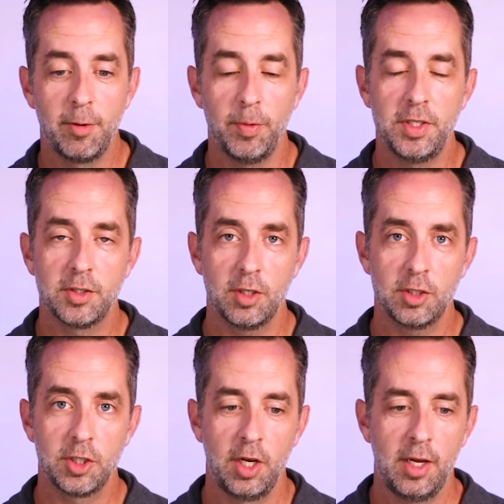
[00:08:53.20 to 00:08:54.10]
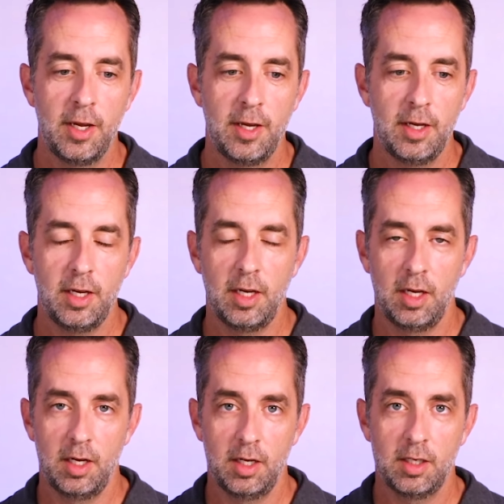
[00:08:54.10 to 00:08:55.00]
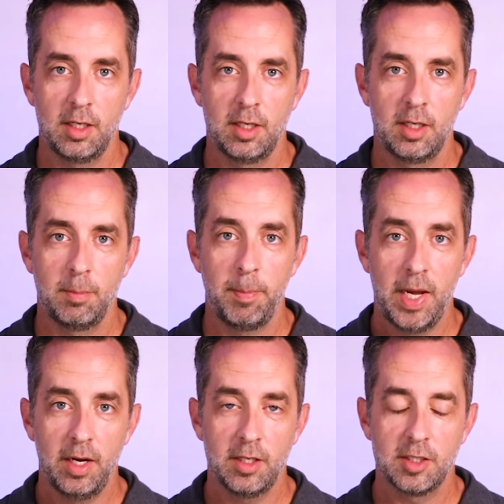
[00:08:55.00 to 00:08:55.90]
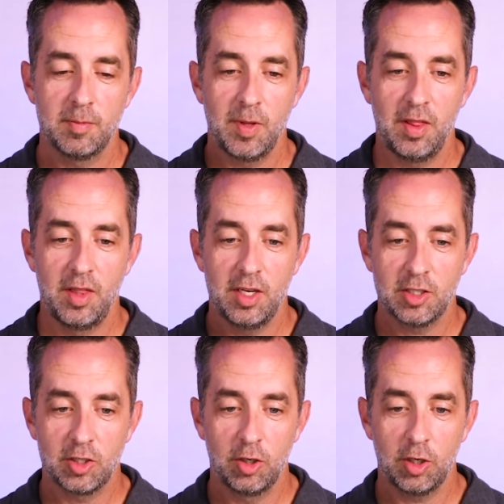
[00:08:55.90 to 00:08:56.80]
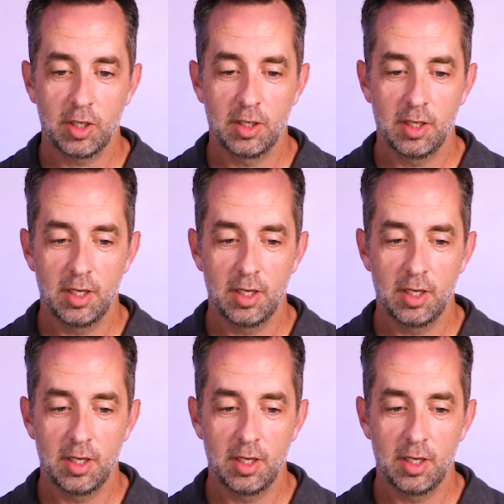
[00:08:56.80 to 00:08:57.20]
research in Manus. This took